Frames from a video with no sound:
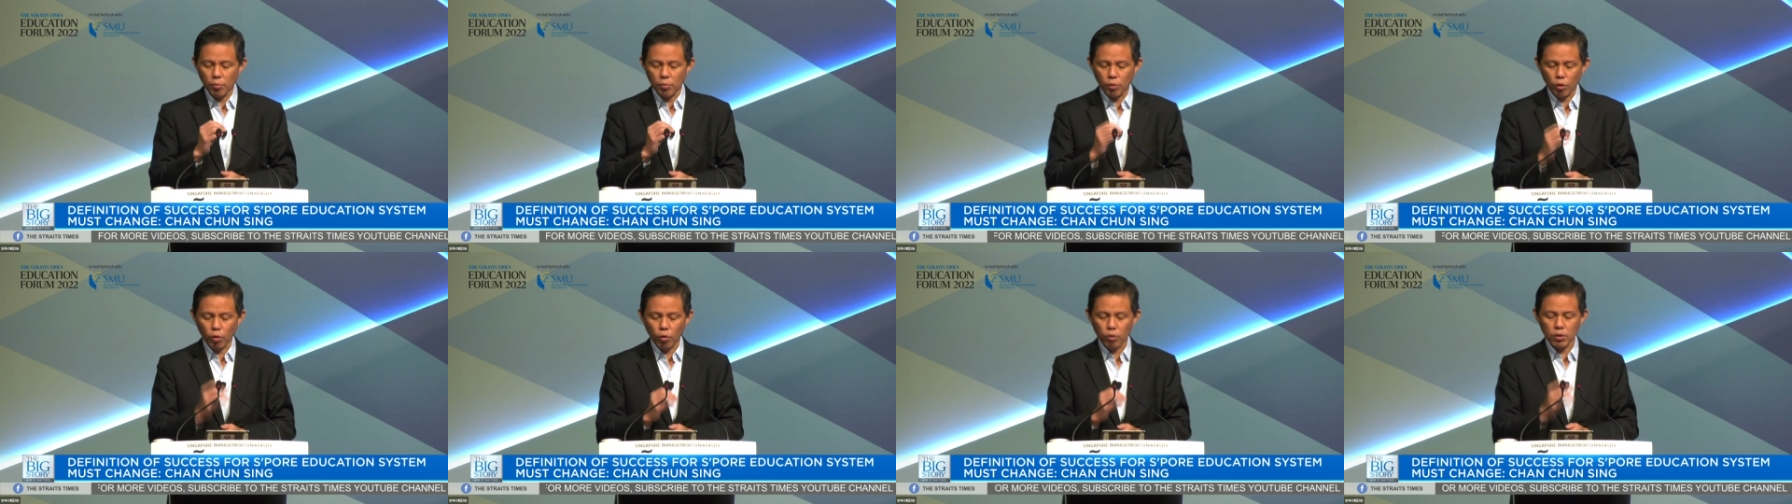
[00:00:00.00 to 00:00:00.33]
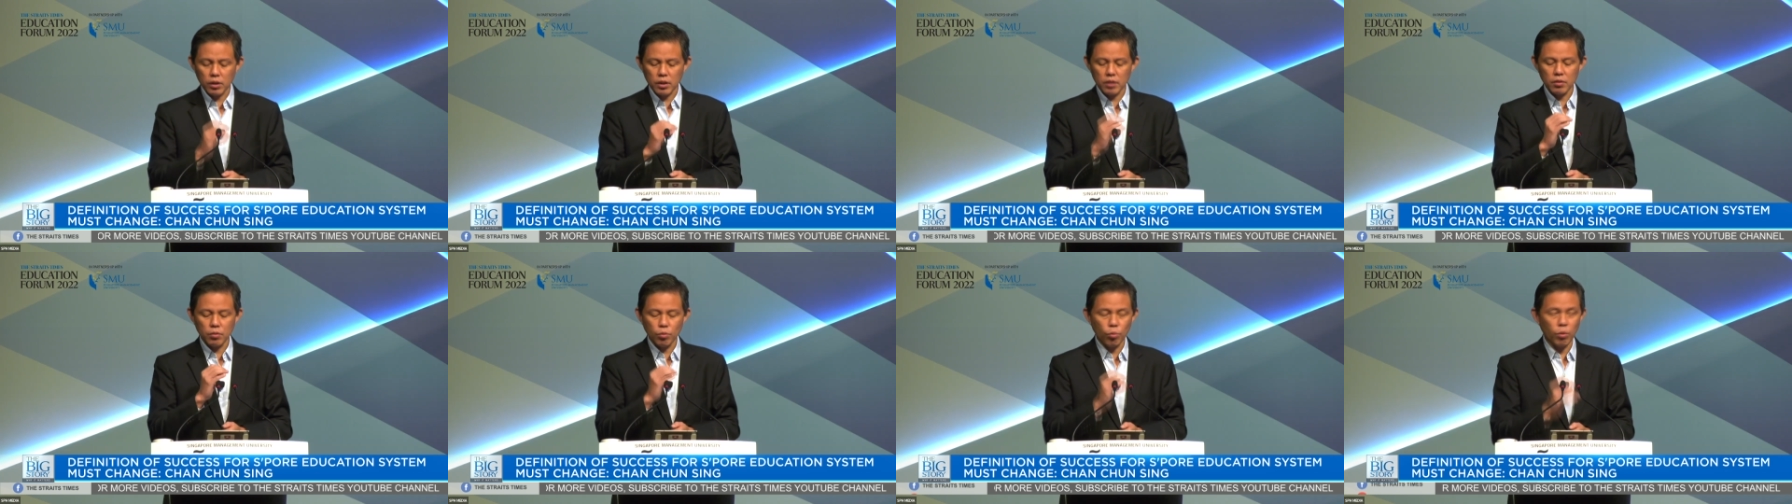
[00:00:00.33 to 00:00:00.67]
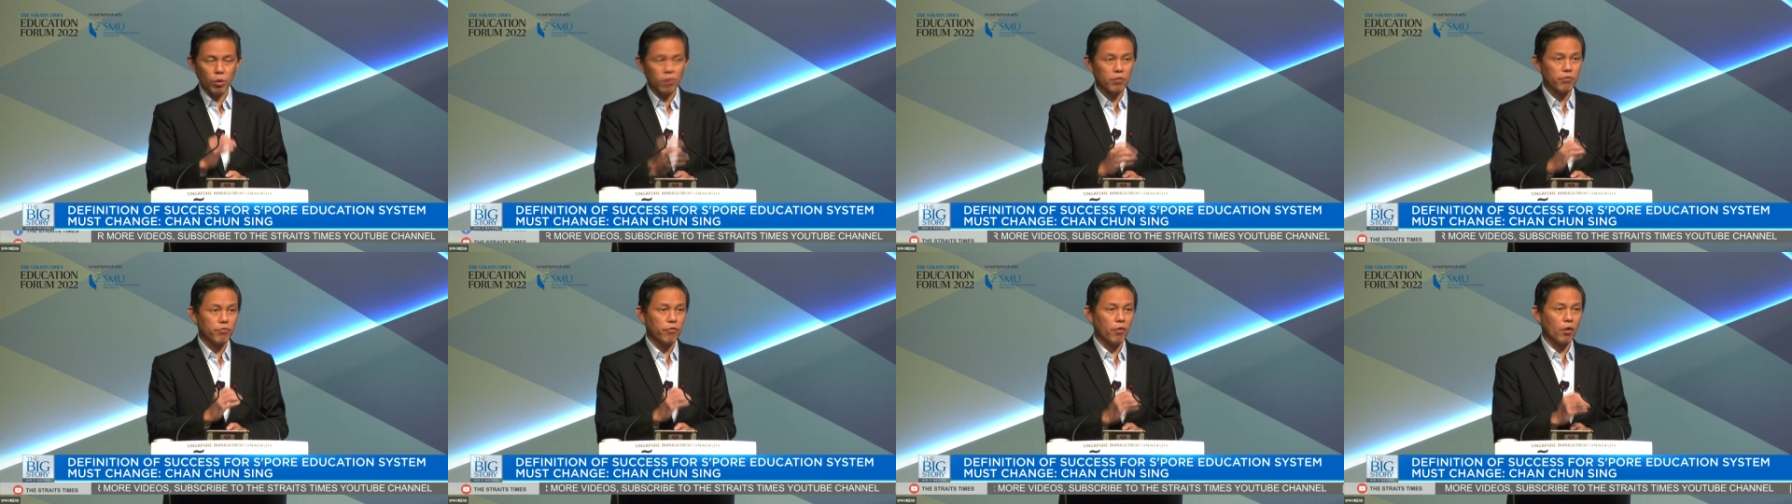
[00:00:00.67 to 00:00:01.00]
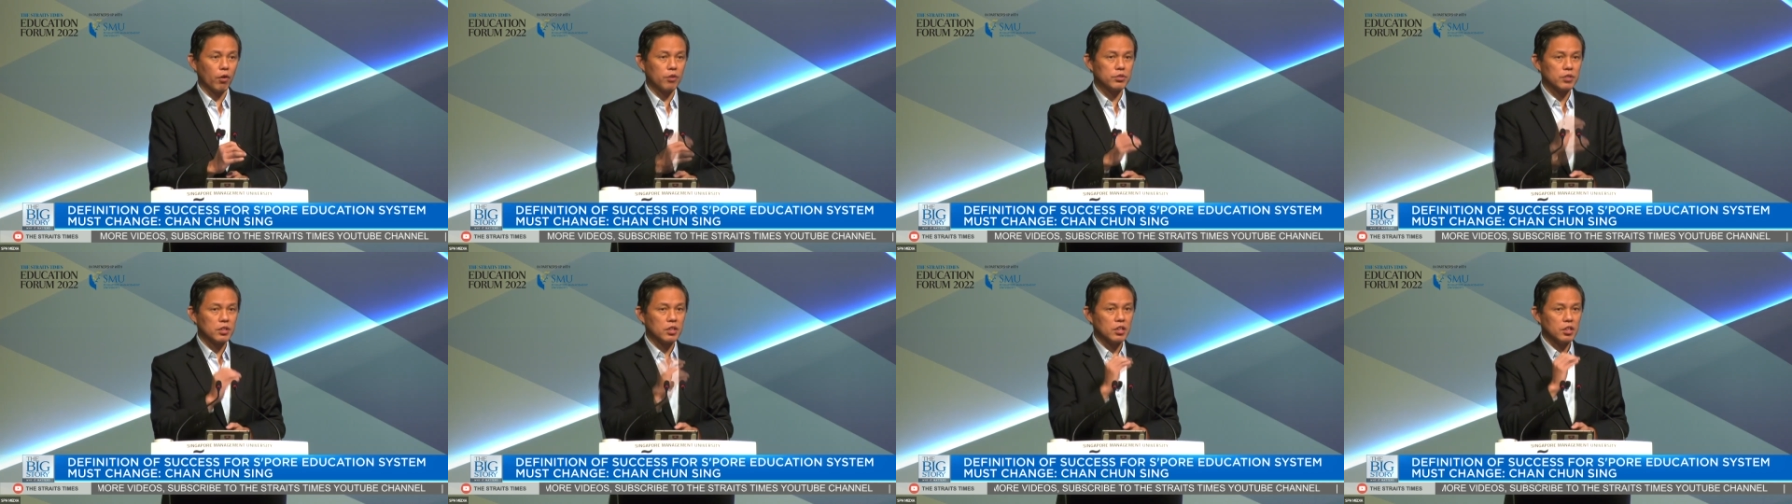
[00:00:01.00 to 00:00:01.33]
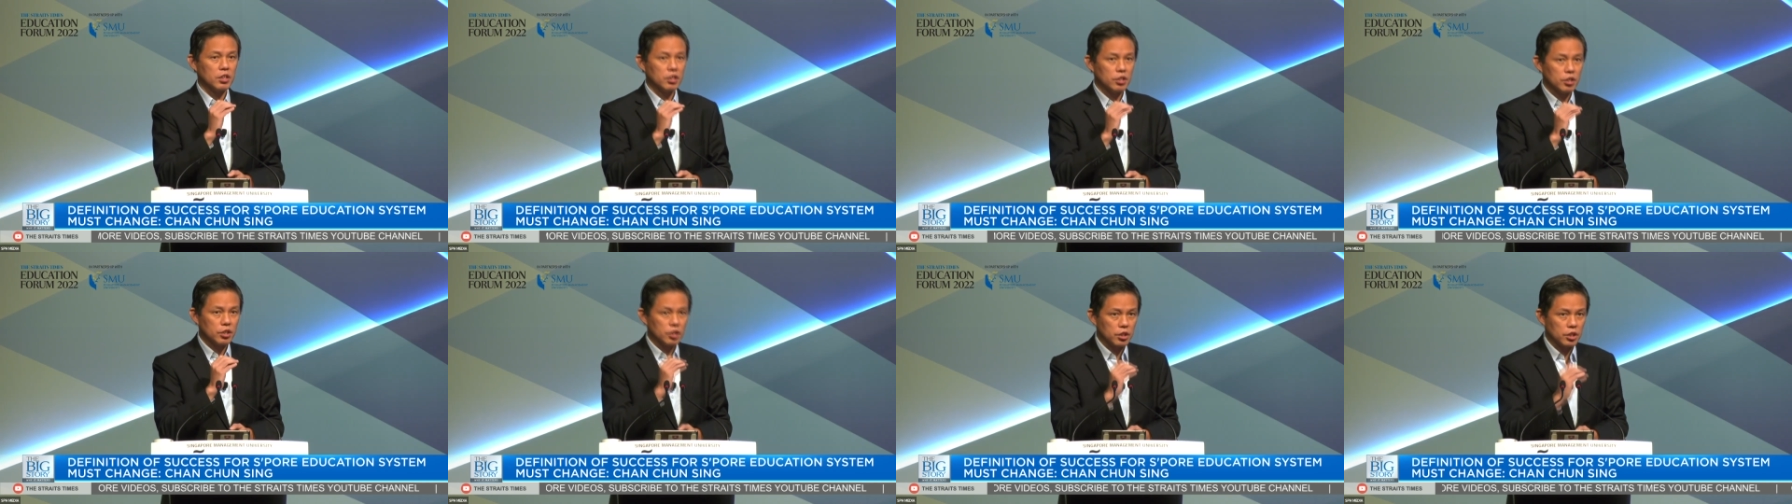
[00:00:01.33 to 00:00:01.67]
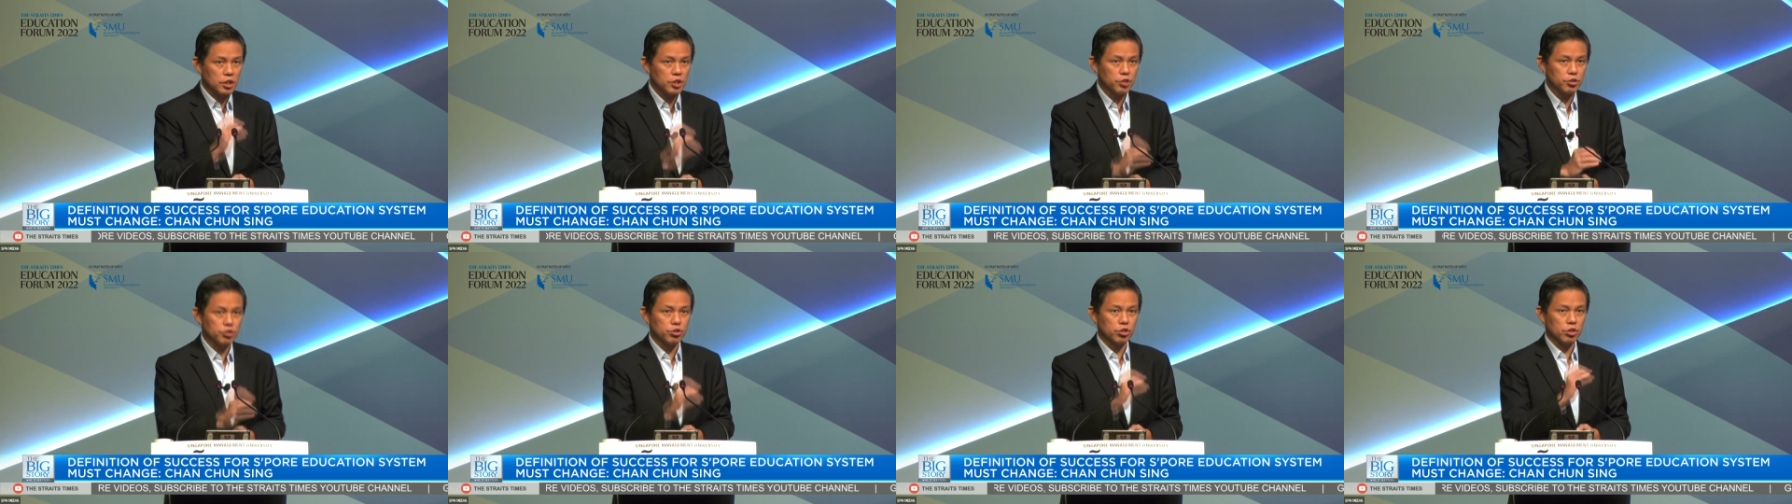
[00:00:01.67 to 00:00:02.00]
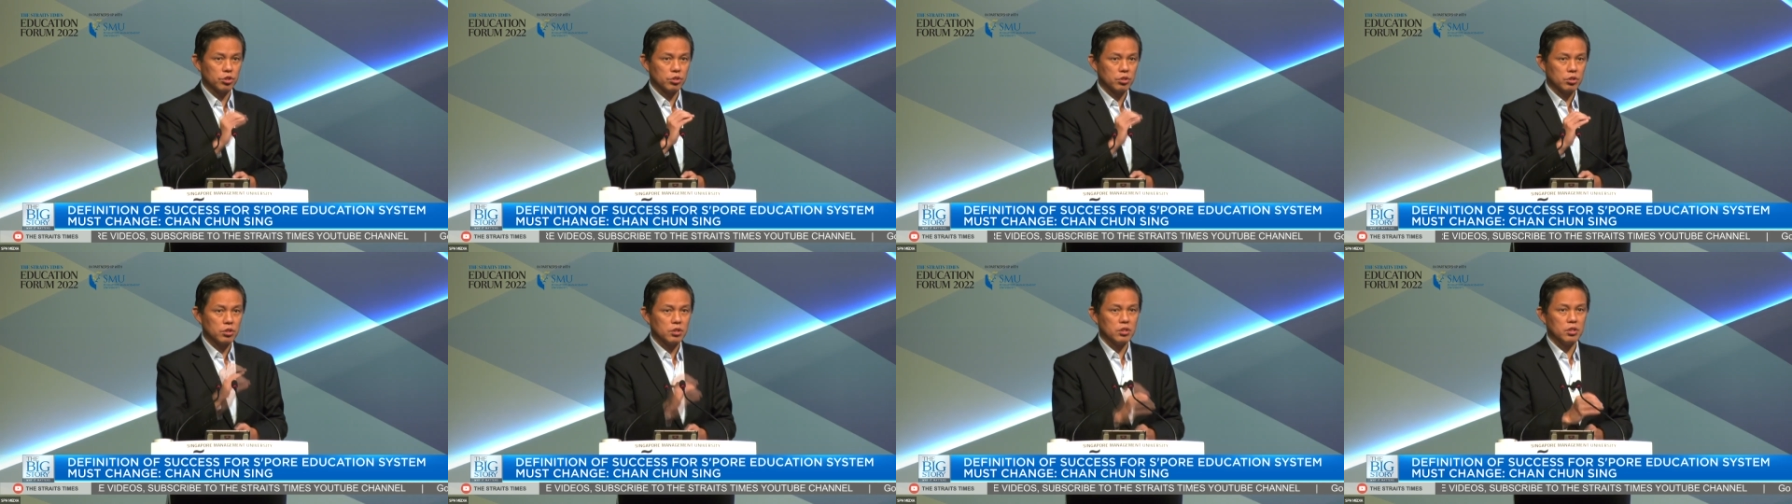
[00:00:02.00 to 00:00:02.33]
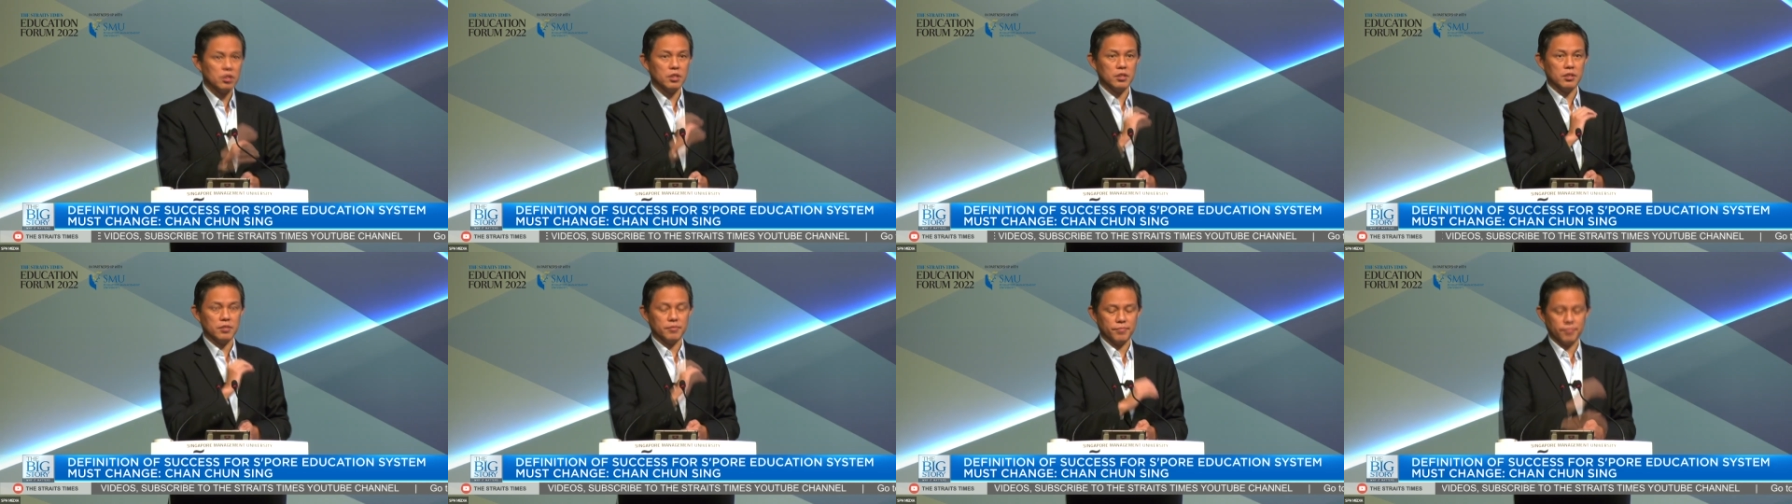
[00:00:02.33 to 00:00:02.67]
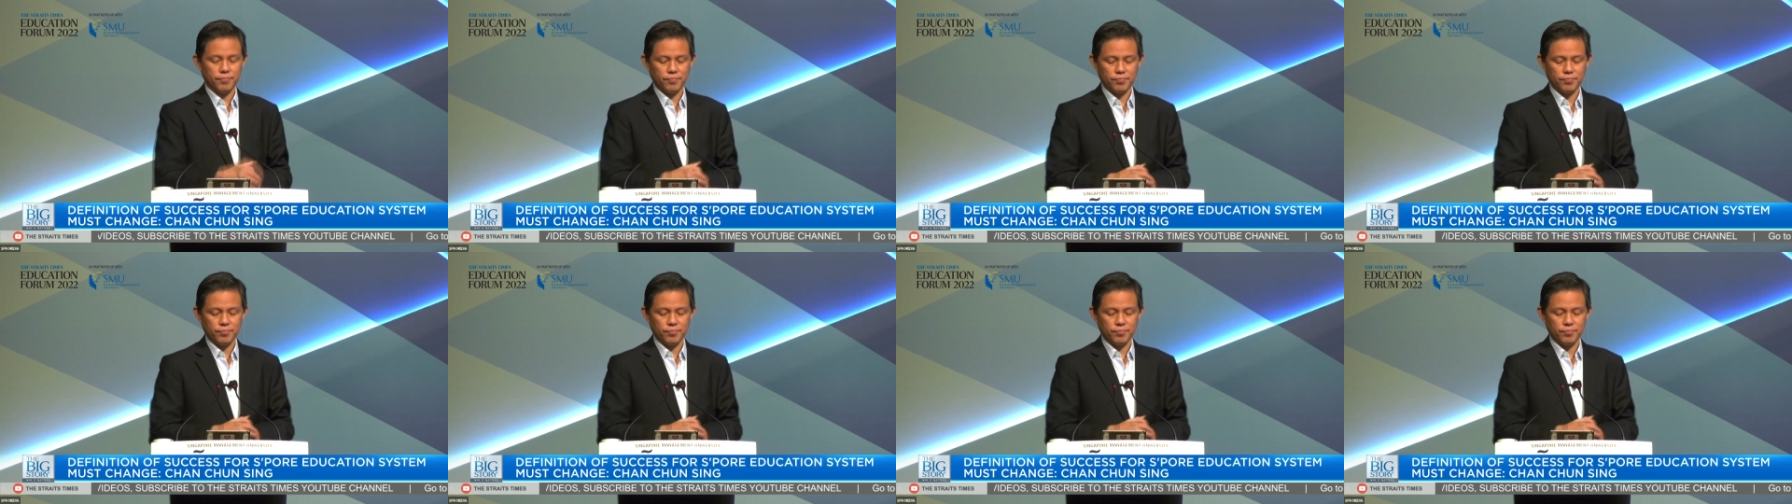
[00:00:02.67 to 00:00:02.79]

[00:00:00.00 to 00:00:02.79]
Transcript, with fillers: local workforce each year,